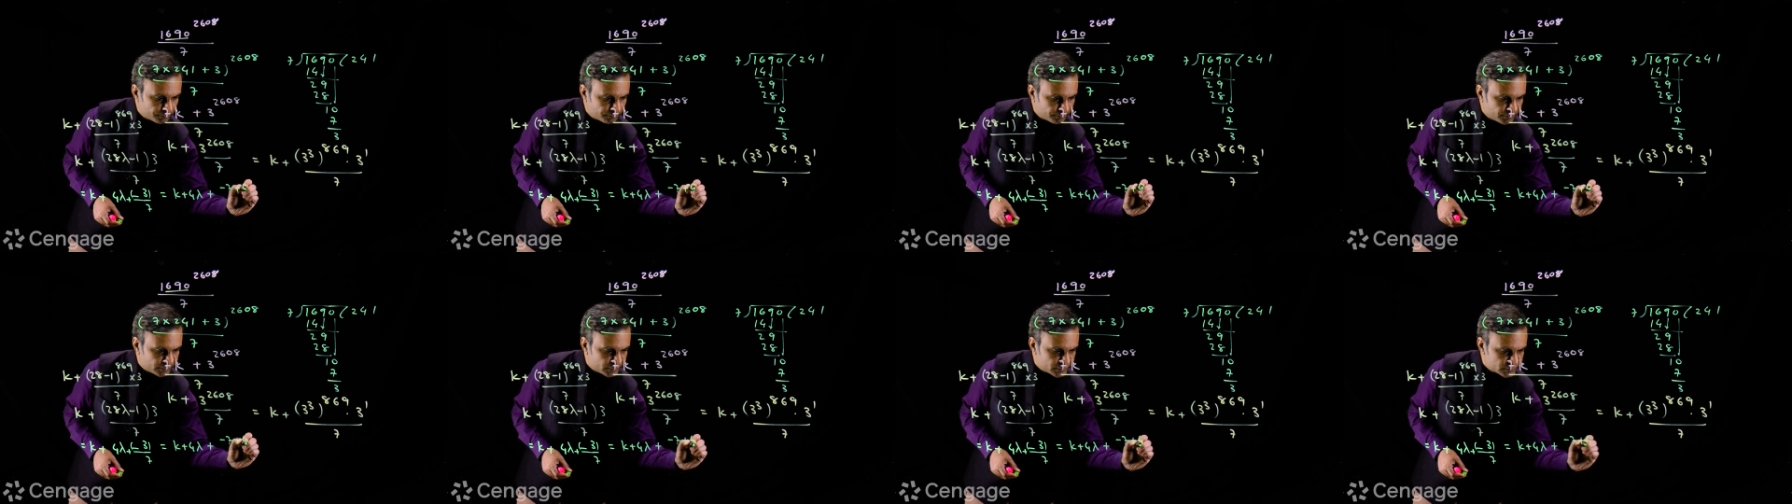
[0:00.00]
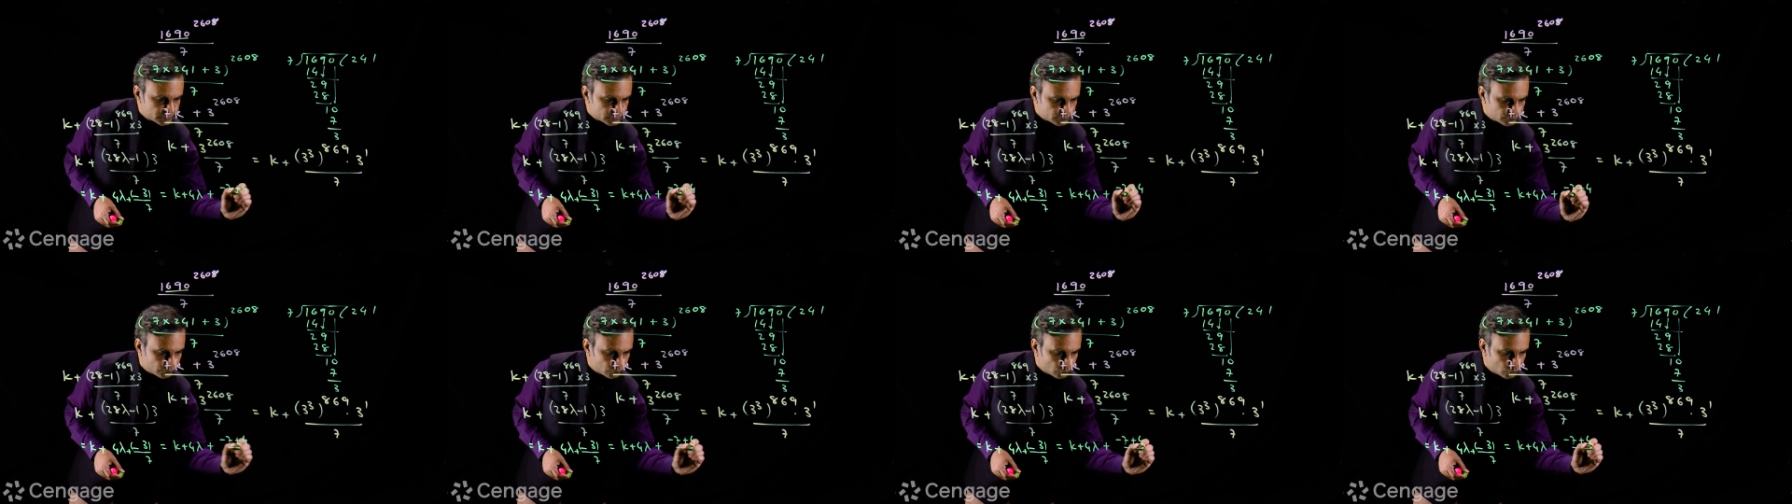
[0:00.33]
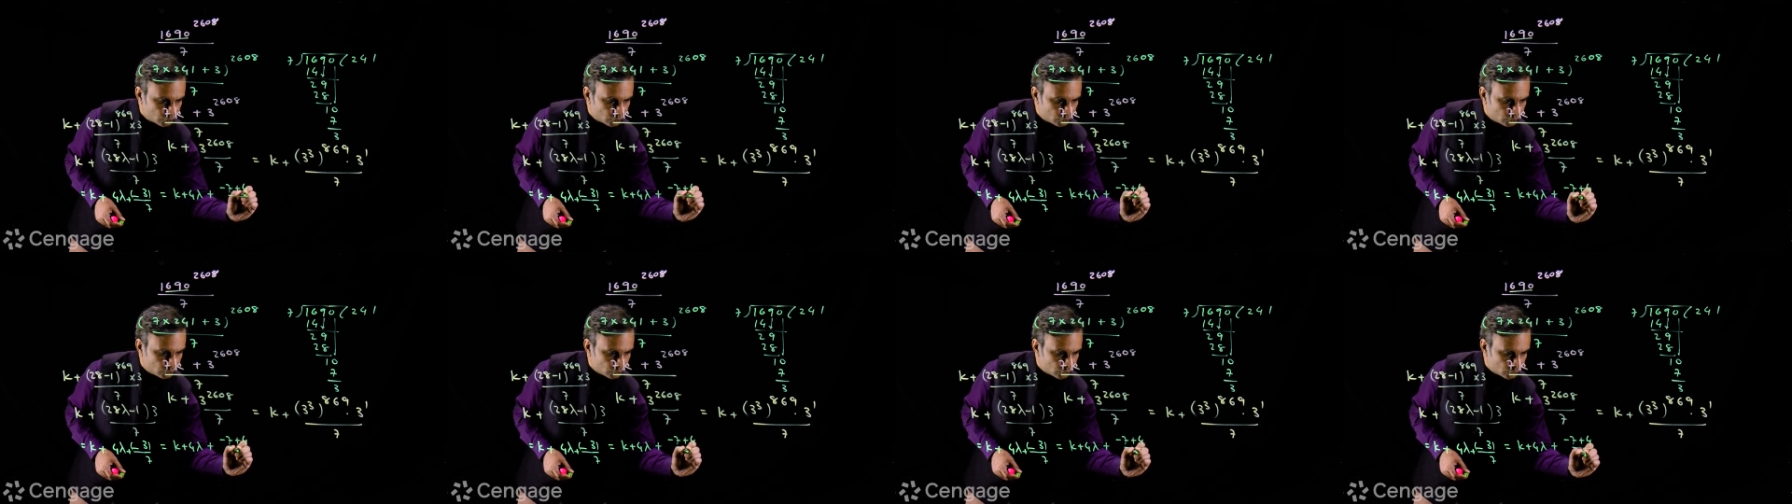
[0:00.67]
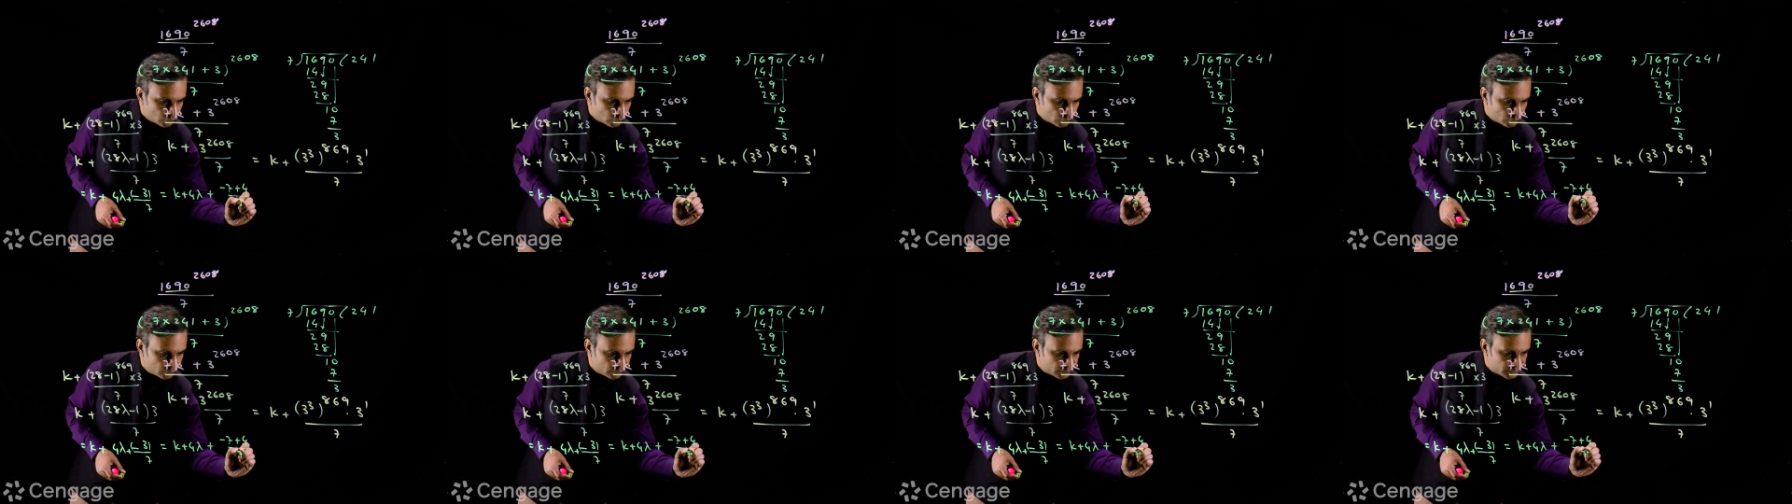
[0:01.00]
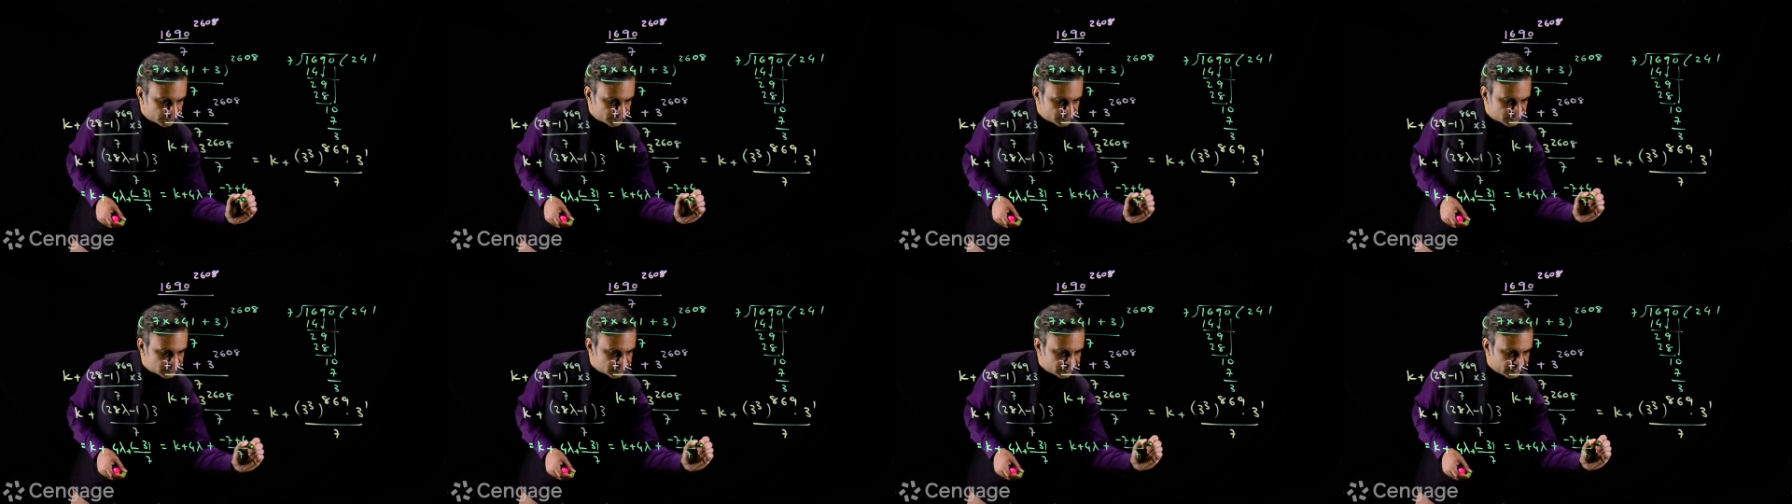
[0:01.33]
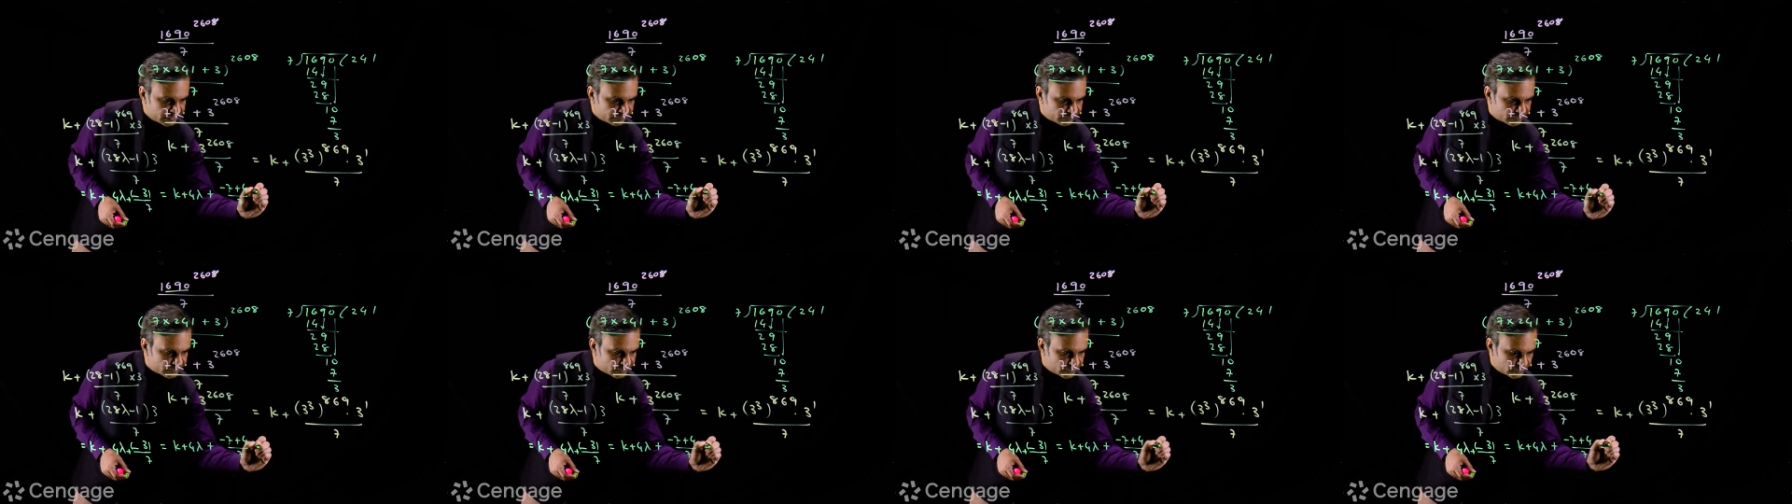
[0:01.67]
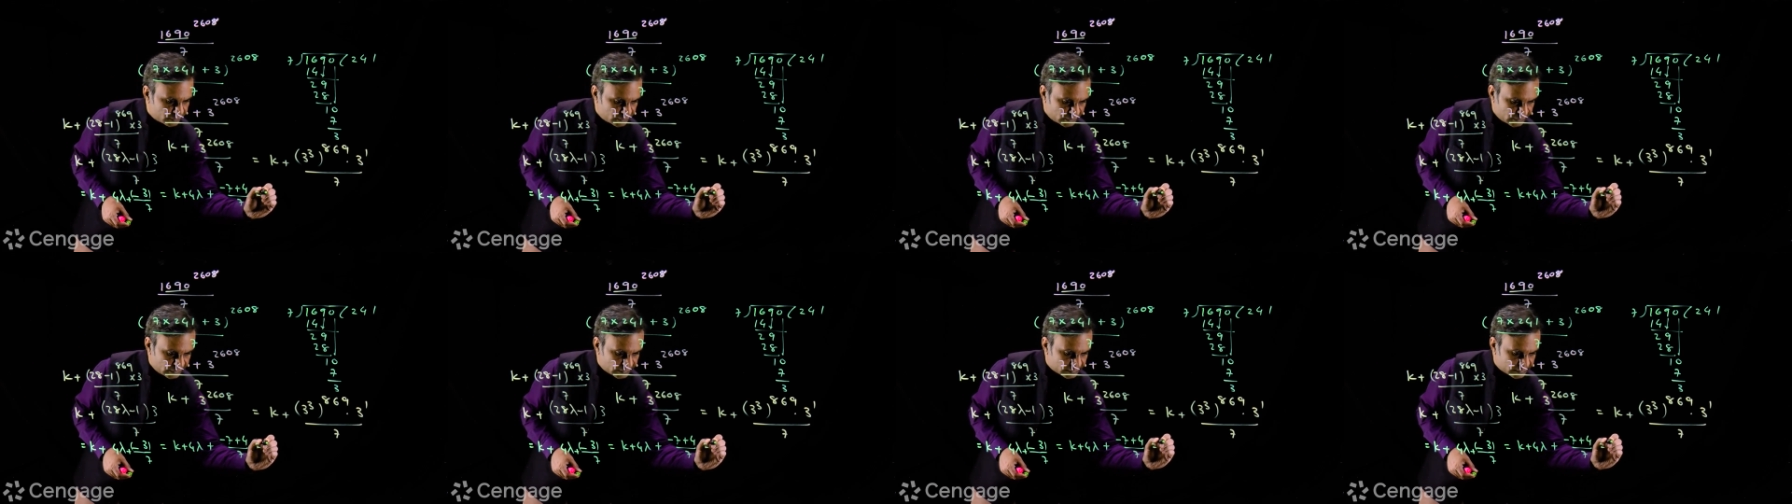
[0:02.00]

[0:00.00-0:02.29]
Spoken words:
plus 4 over 7.